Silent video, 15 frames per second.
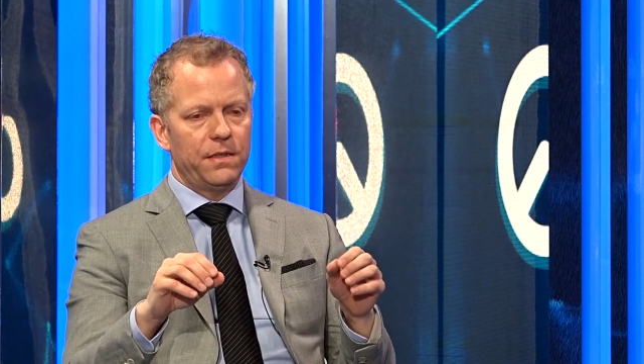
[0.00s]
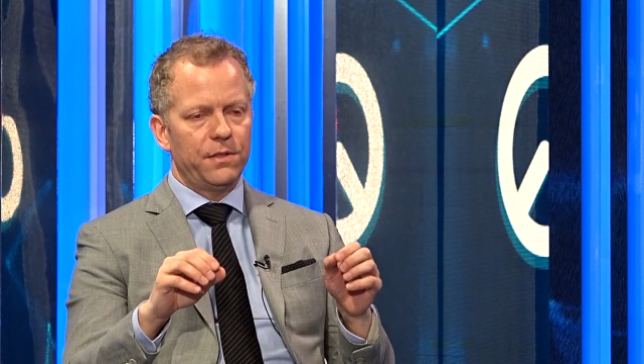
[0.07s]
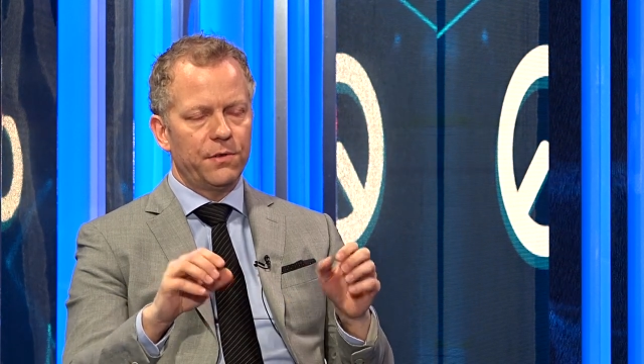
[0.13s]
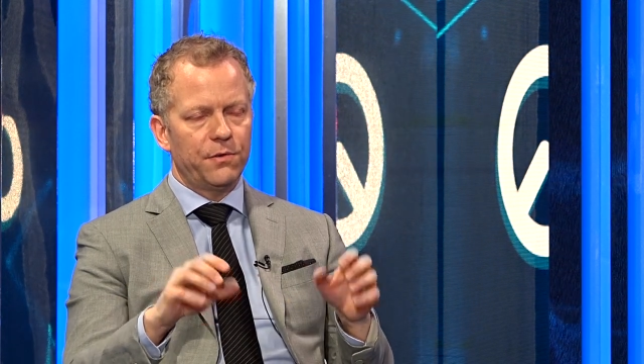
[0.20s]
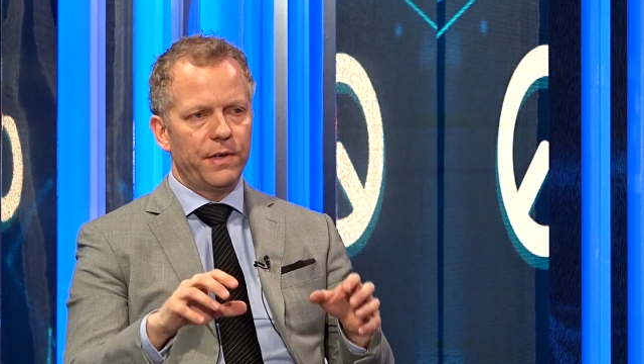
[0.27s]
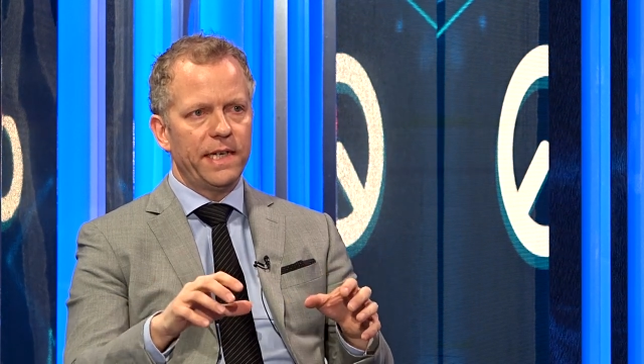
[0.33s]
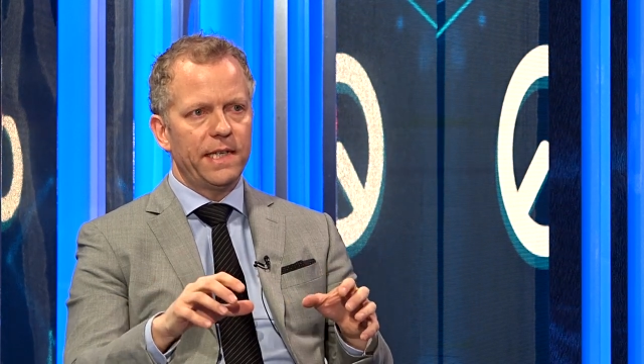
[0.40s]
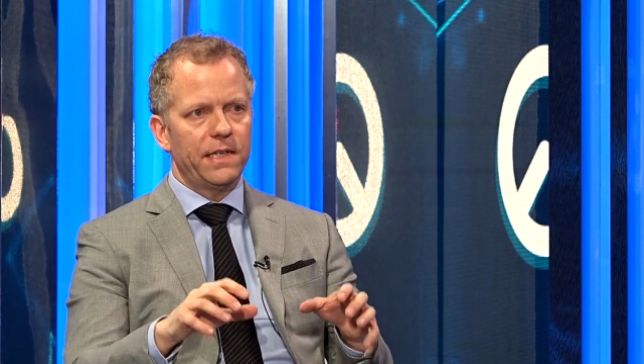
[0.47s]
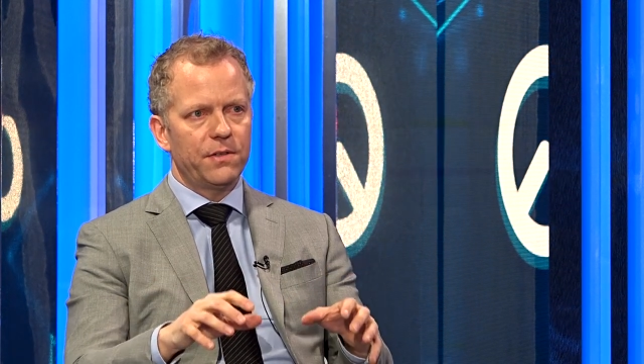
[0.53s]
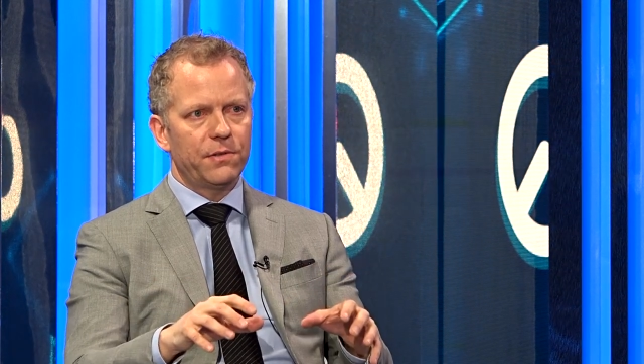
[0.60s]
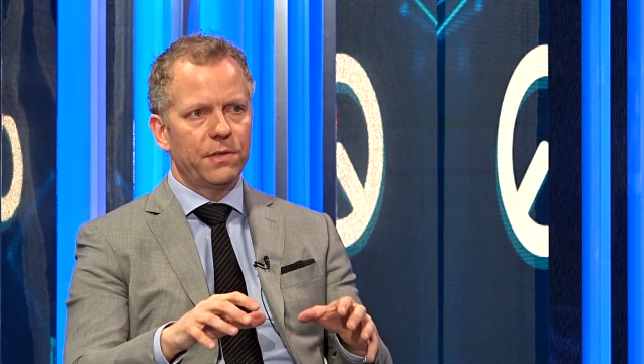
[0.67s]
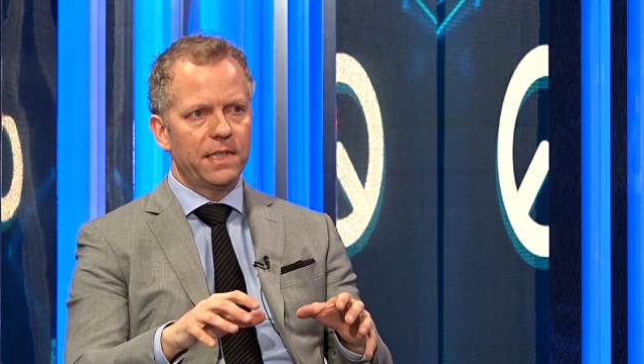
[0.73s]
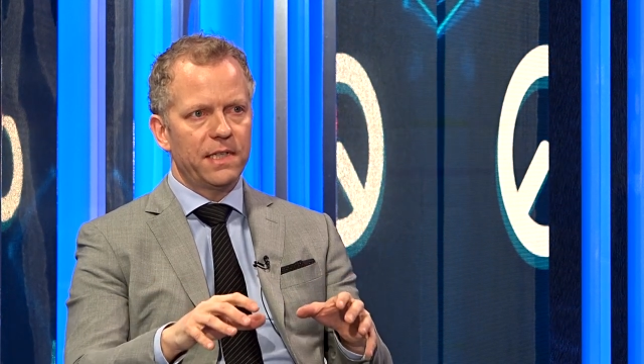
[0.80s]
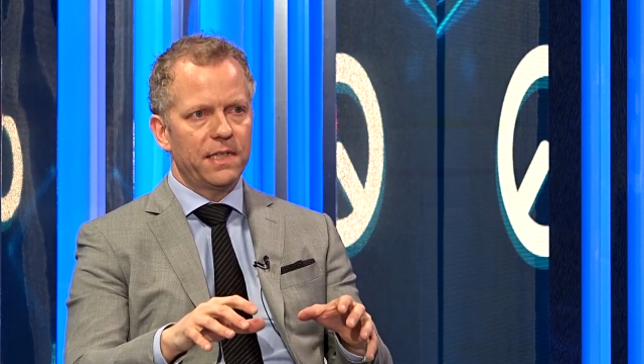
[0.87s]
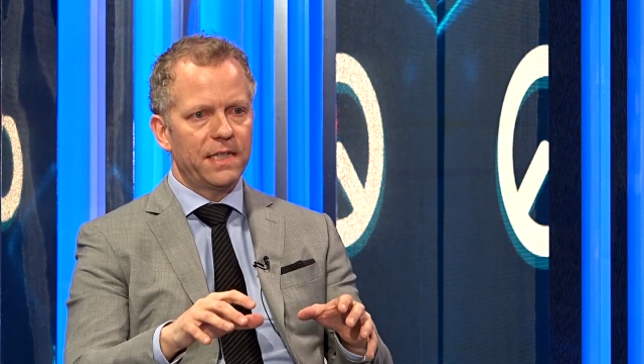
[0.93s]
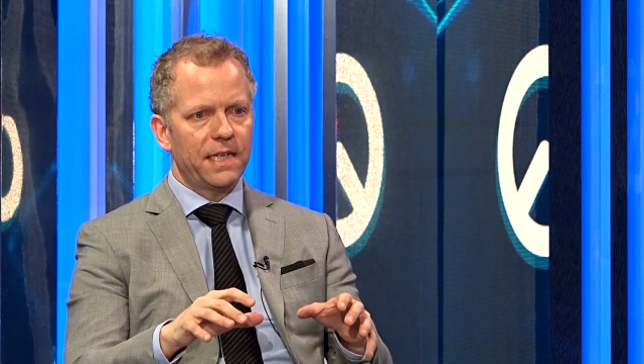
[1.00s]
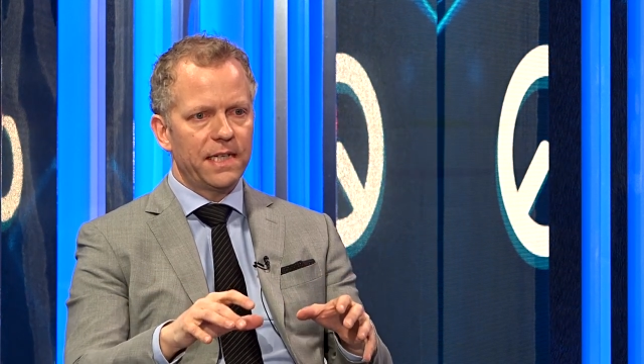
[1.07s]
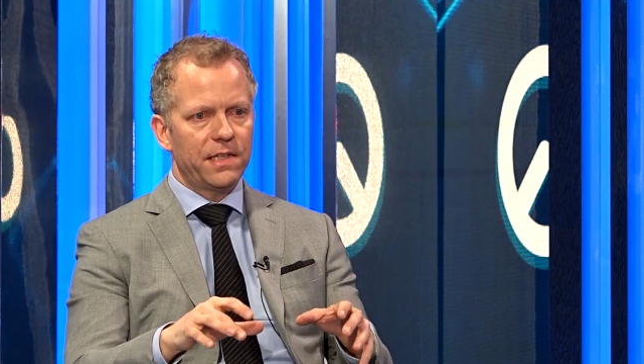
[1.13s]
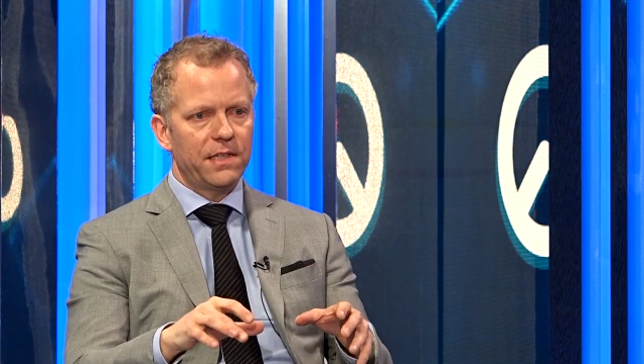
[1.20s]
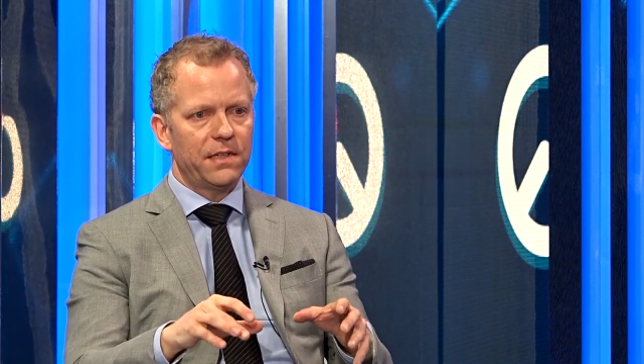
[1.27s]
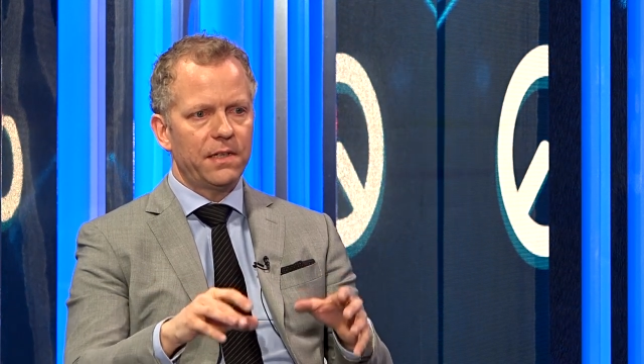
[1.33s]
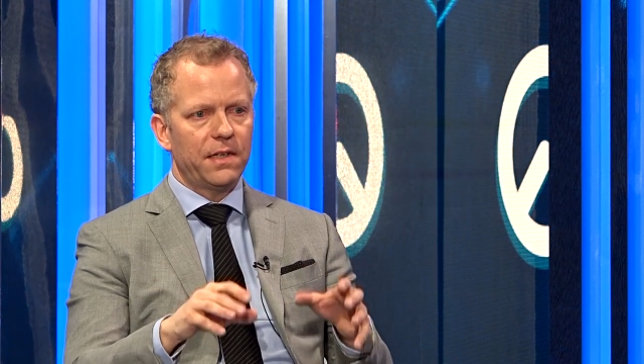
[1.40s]
Ukrainian
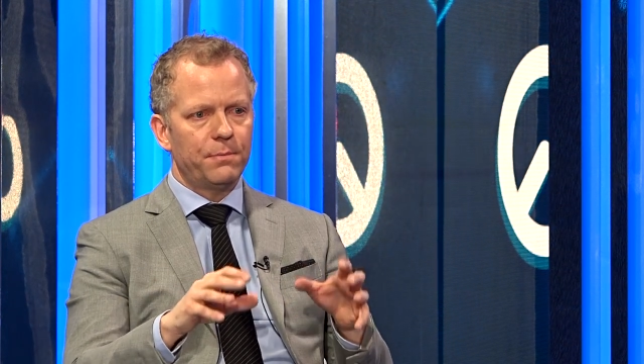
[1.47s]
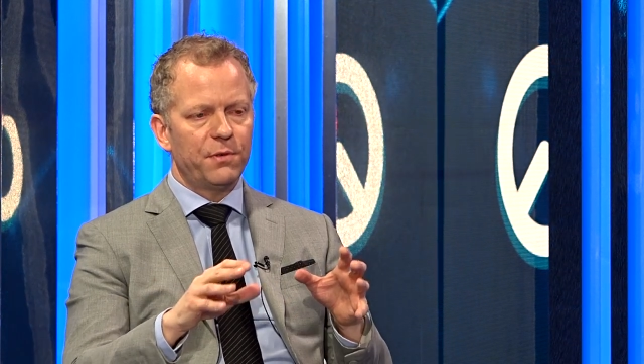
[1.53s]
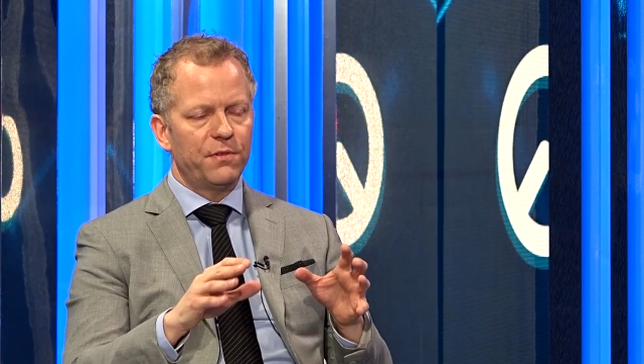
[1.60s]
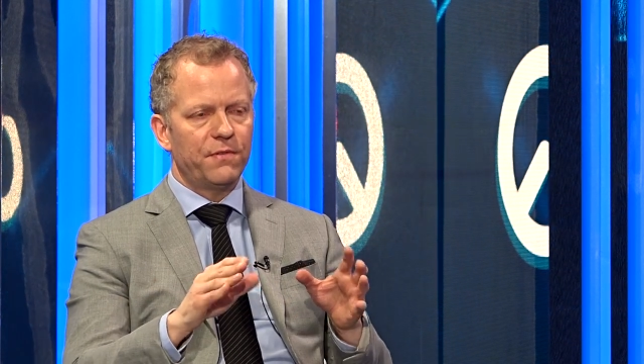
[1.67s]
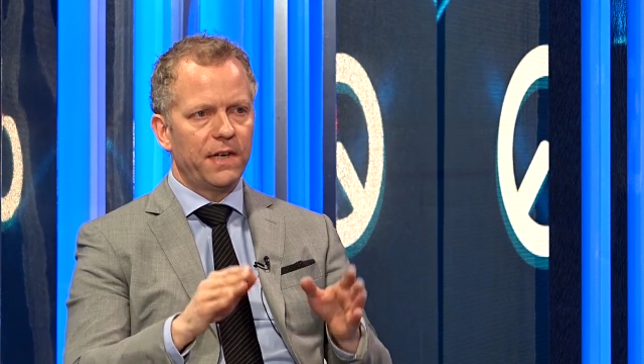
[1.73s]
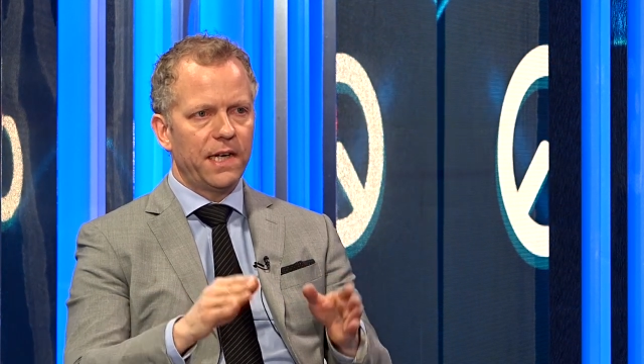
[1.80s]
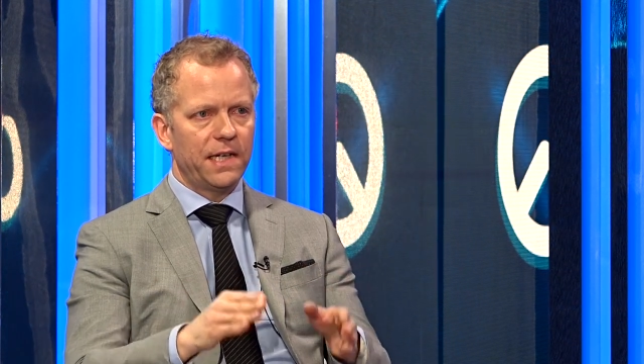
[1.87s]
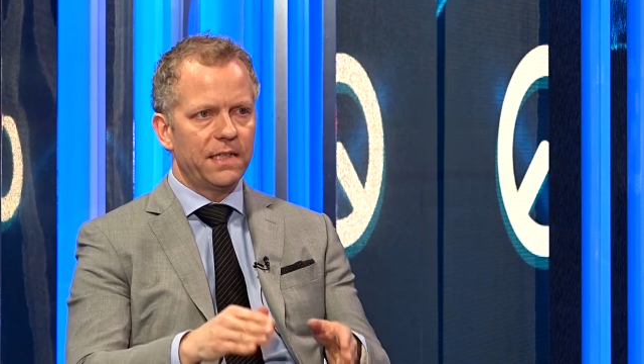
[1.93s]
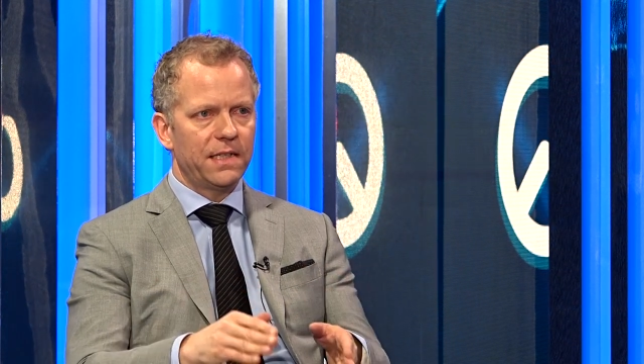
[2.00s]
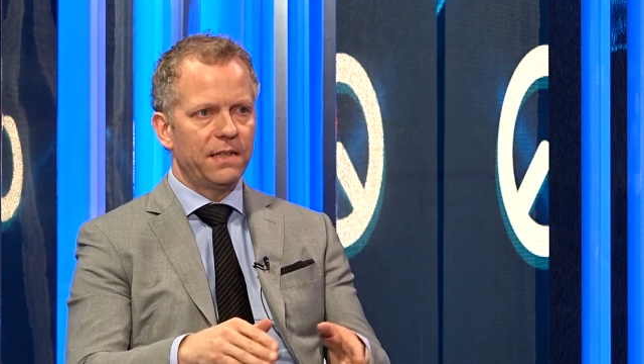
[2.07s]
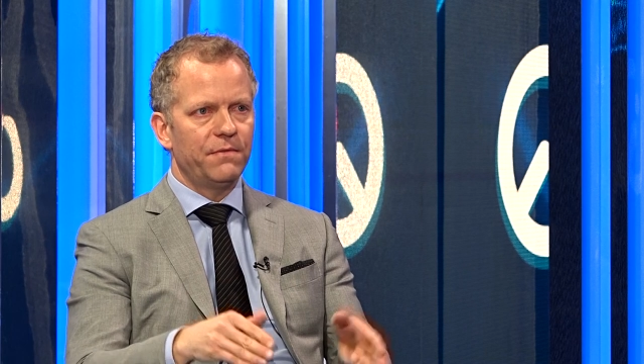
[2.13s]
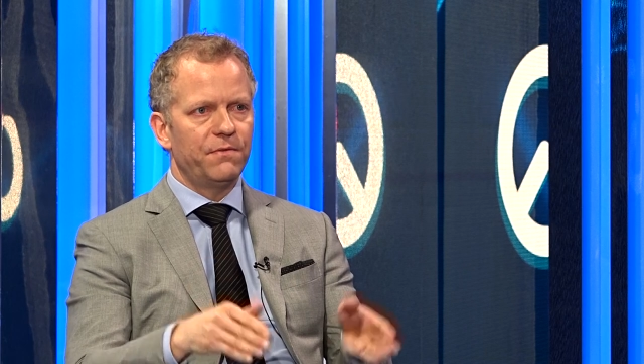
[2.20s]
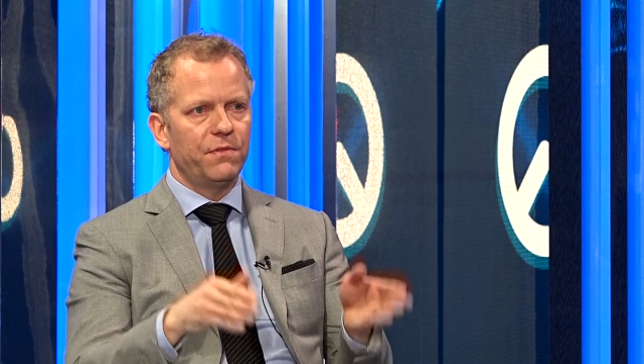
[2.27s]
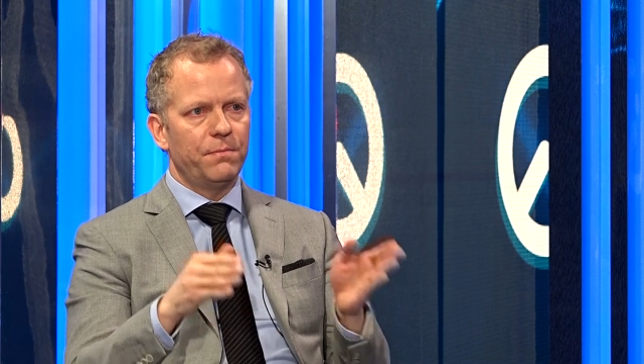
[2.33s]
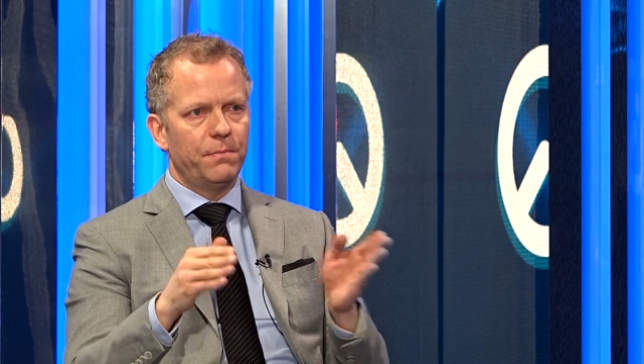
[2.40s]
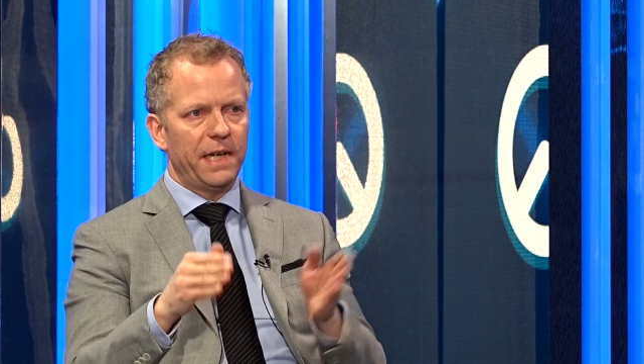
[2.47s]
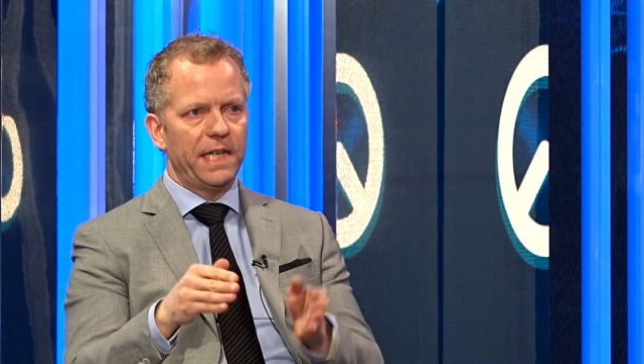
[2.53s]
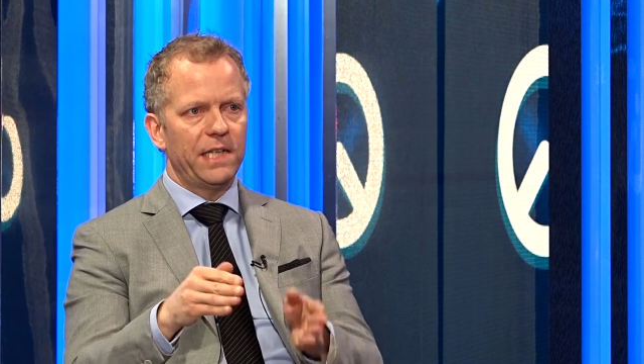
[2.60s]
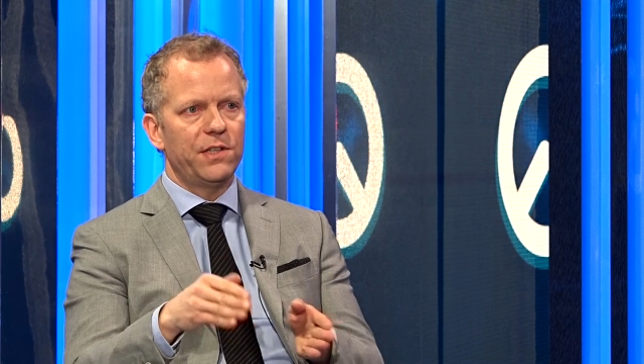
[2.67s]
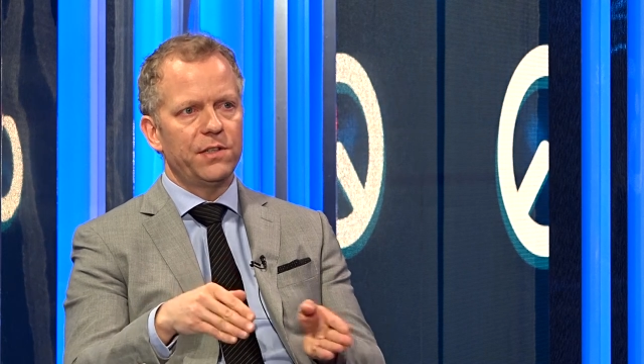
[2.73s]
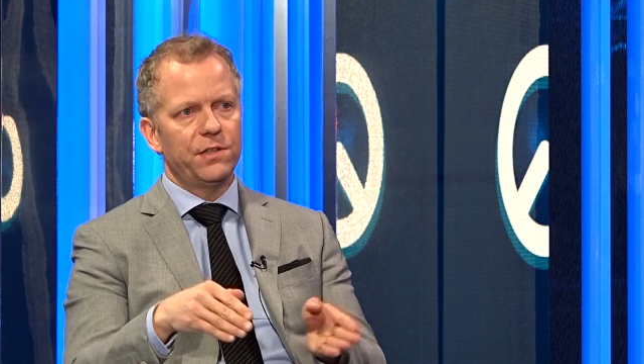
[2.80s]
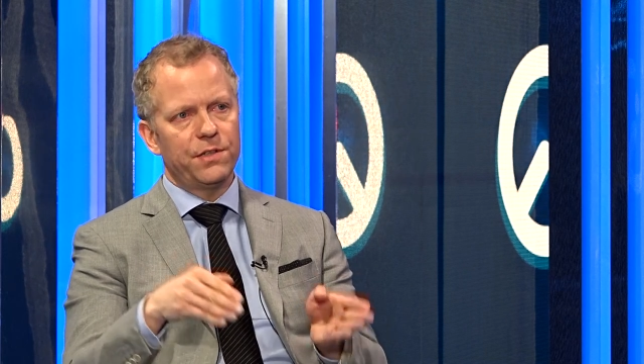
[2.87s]
organization that provides
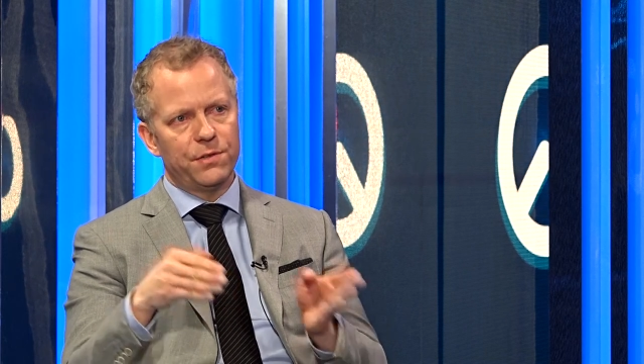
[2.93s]
information